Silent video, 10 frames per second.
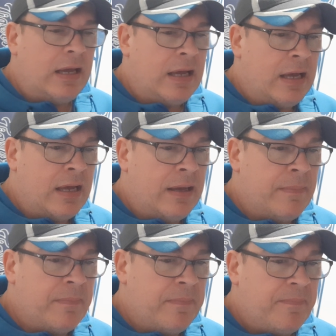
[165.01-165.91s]

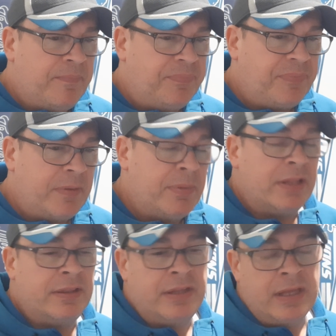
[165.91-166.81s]

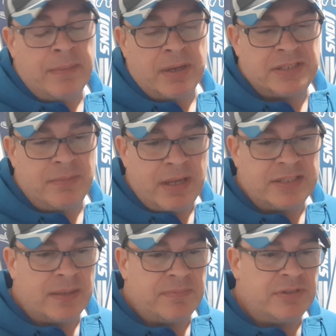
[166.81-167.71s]
but it must have
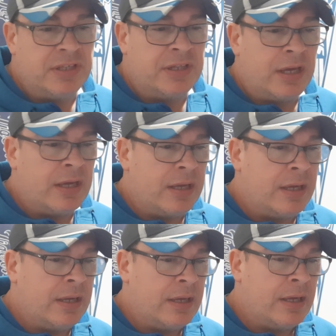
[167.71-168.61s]
meant something to
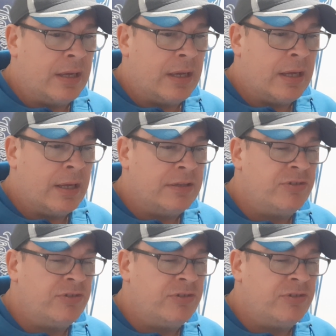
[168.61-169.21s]
the